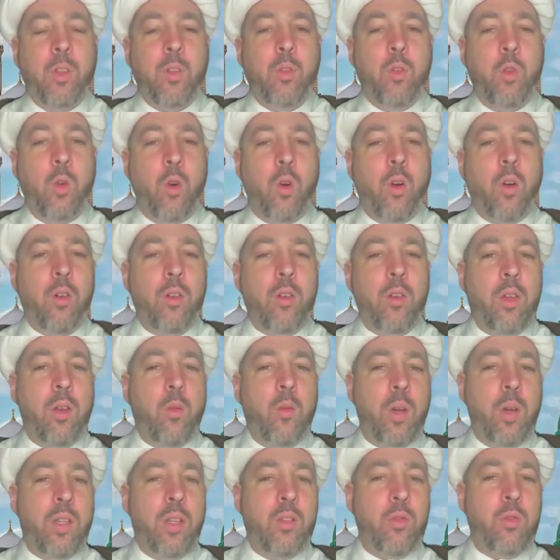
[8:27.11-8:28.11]
nor are they
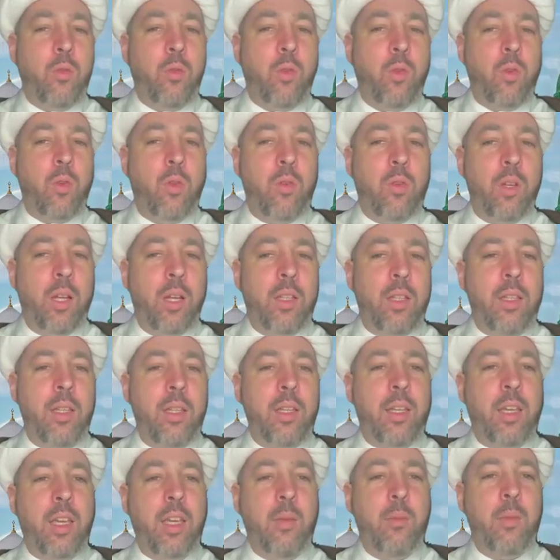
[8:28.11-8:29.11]
wasteful, and
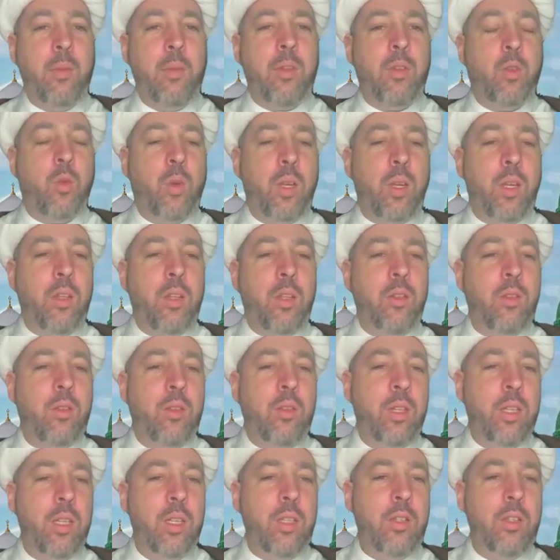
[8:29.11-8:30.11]
they keep
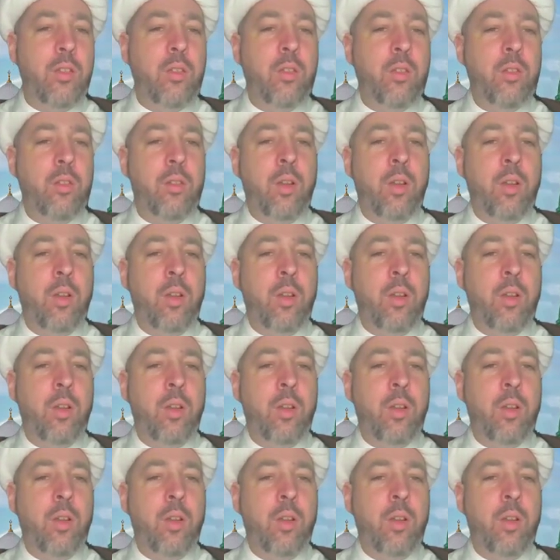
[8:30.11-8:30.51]
between these